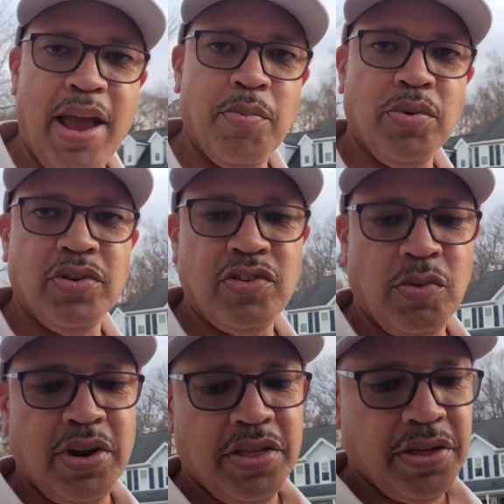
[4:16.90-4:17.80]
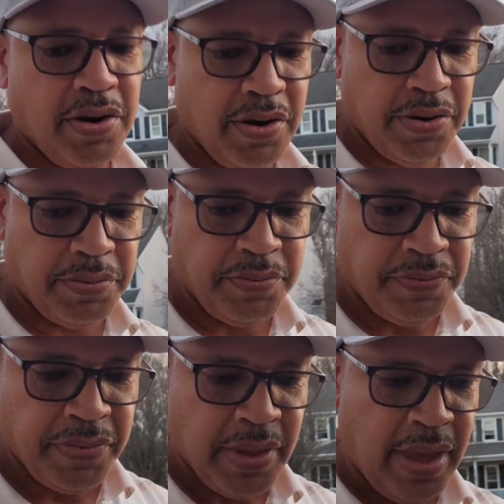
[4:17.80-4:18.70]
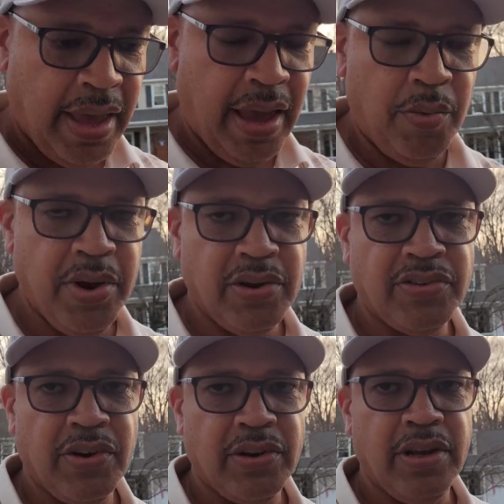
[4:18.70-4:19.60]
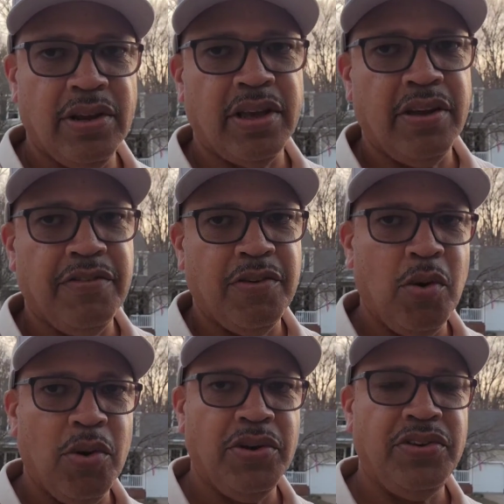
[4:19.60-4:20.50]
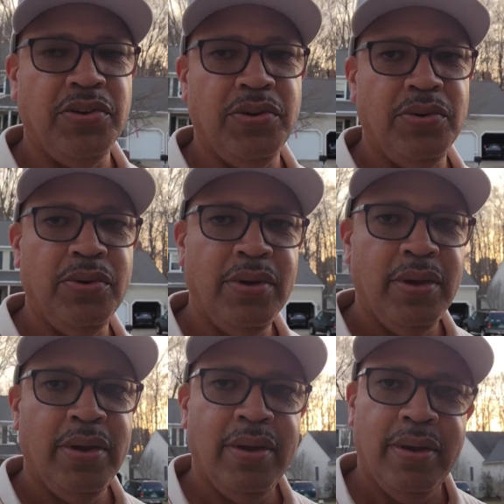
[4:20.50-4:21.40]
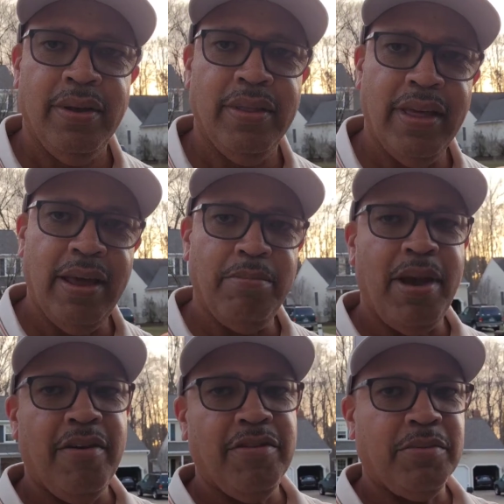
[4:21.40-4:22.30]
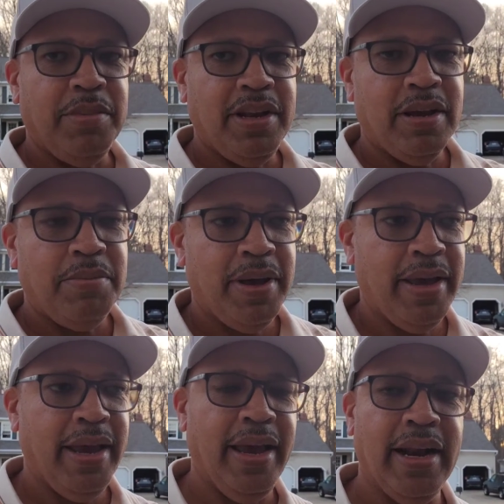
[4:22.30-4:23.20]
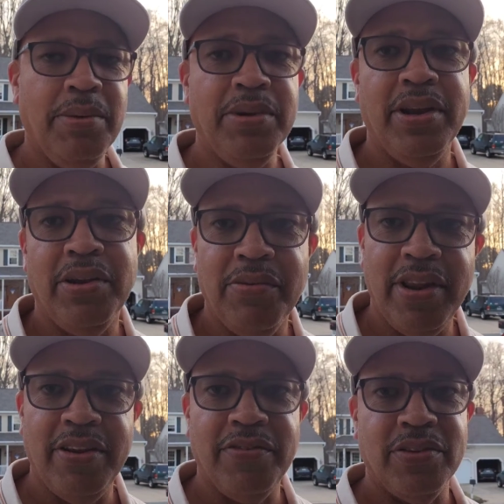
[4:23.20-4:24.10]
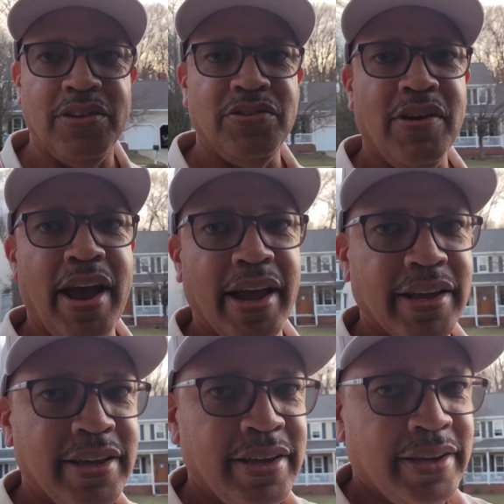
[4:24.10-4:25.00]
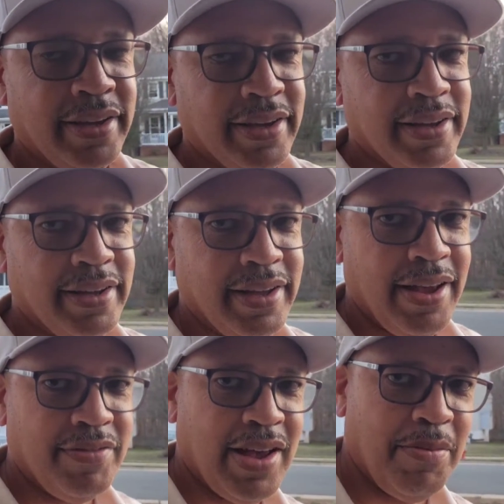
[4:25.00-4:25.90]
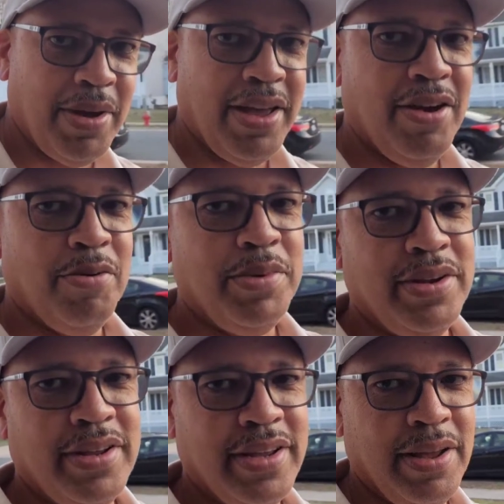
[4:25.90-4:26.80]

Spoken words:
April the 23rd, and we are certainly looking forward to that Maverick meetup. And I'm getting ready for the track. I've got my helmet.